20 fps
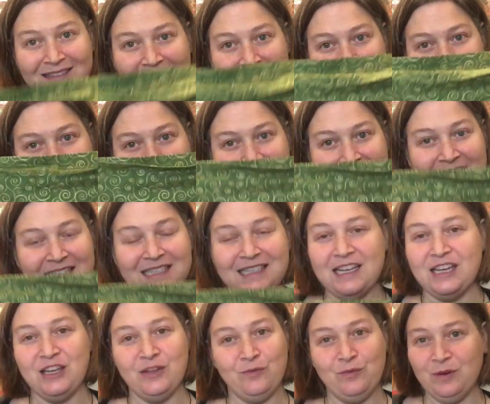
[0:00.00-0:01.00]
in this,
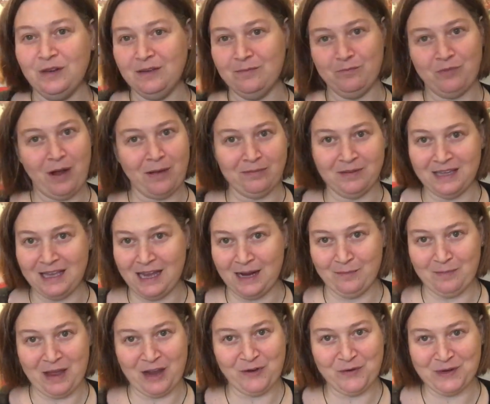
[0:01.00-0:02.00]
and you wouldn't probably get
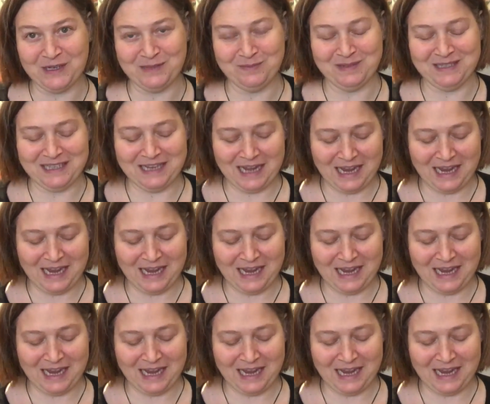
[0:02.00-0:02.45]
it by Christmas